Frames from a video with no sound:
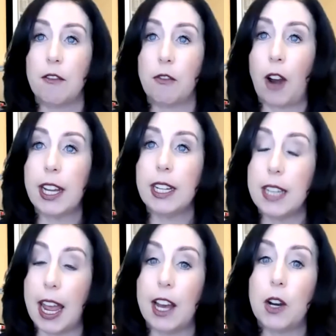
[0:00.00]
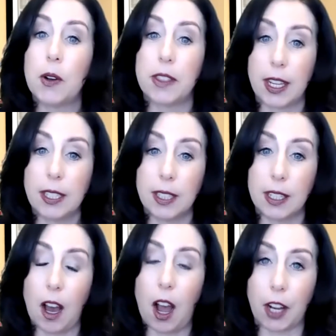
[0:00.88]
right now they
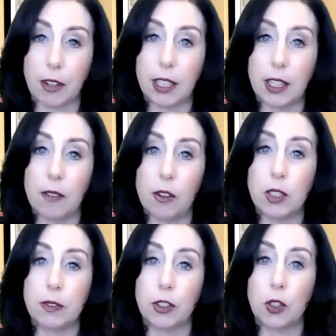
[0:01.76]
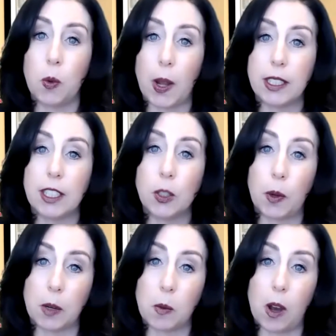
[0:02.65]
see the hiring levels for
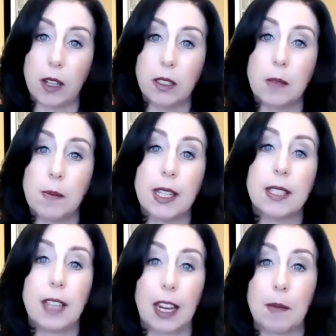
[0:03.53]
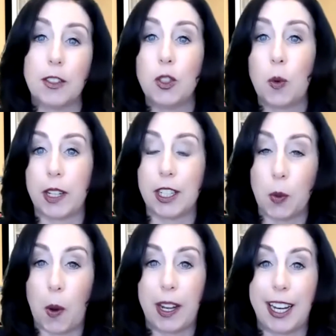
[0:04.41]
2021 to be the same as
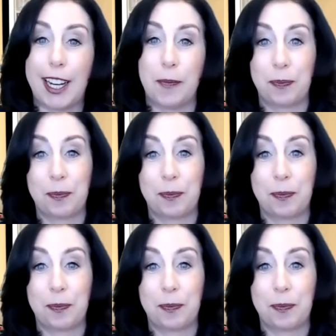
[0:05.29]
2020